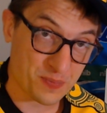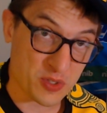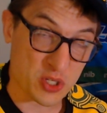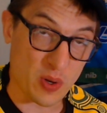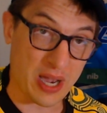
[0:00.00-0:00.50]

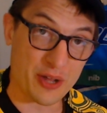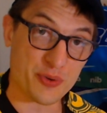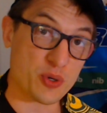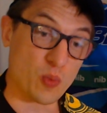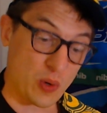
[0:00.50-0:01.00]
so
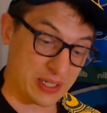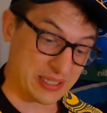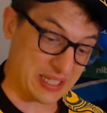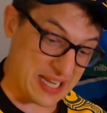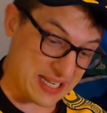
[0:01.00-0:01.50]
101
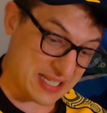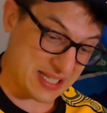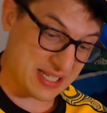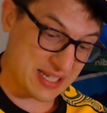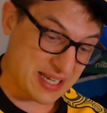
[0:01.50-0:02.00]
less.